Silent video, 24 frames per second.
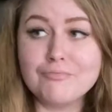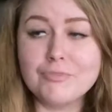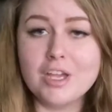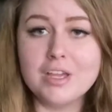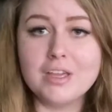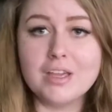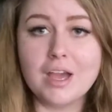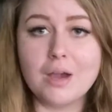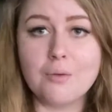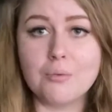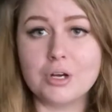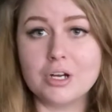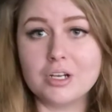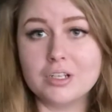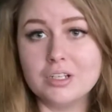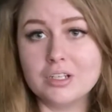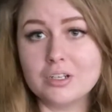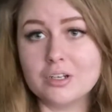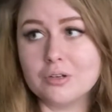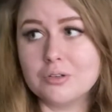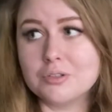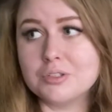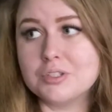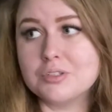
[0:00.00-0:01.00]
Yeah, we're
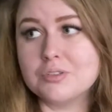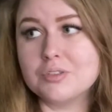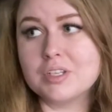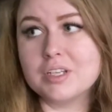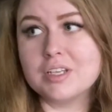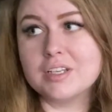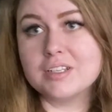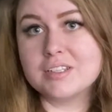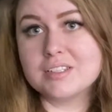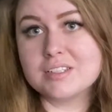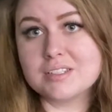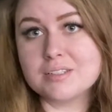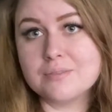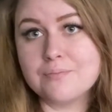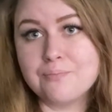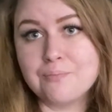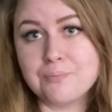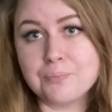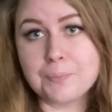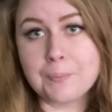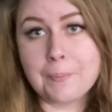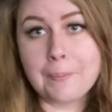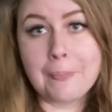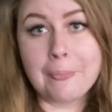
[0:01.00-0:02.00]
gonna go to this
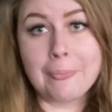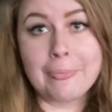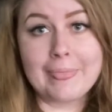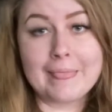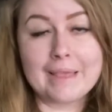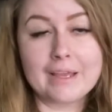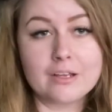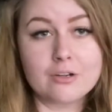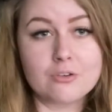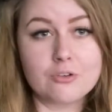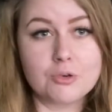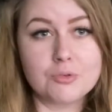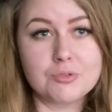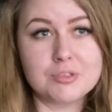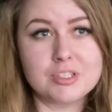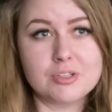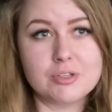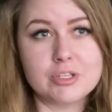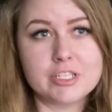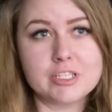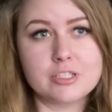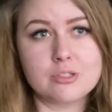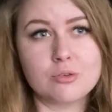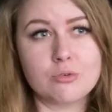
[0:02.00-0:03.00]

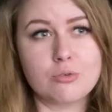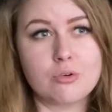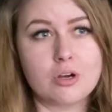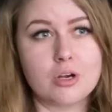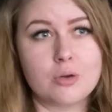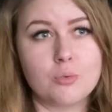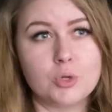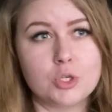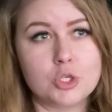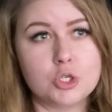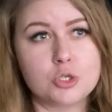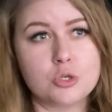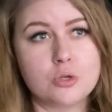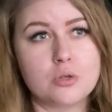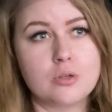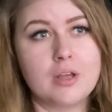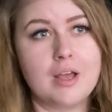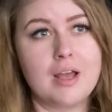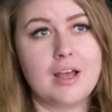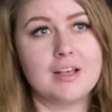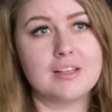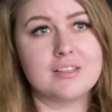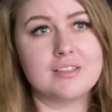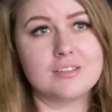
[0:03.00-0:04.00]
grocery store which
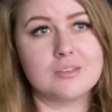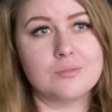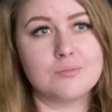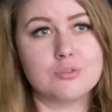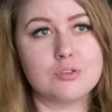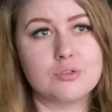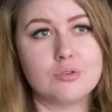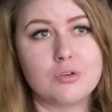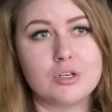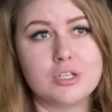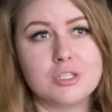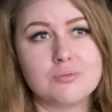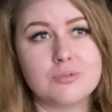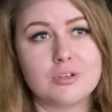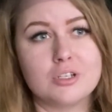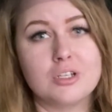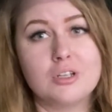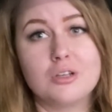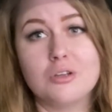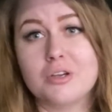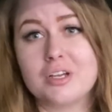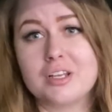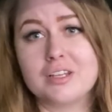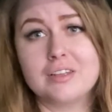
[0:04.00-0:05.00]
has some toys. We're
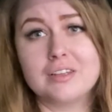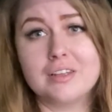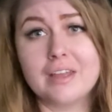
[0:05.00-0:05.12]
gonna look in